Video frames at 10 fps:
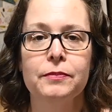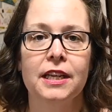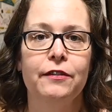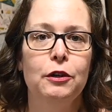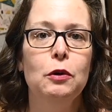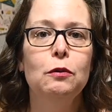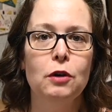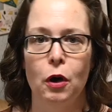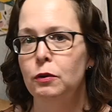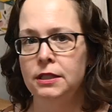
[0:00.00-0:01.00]
If you
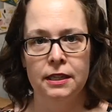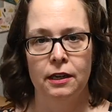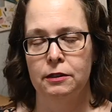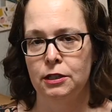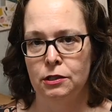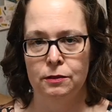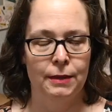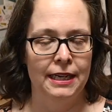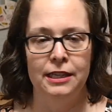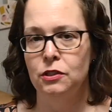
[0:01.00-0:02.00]
go to just
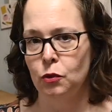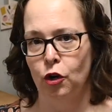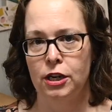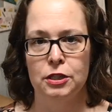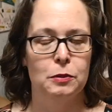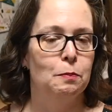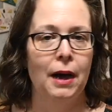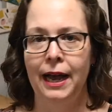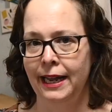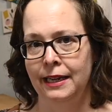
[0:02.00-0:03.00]
any store and just
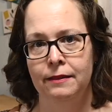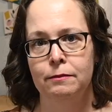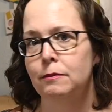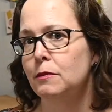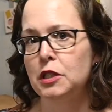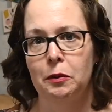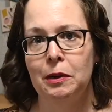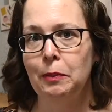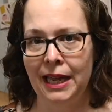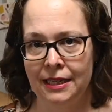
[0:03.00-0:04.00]
buy
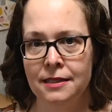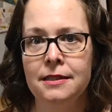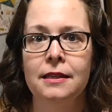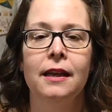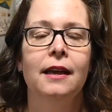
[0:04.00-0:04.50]
sewing pens,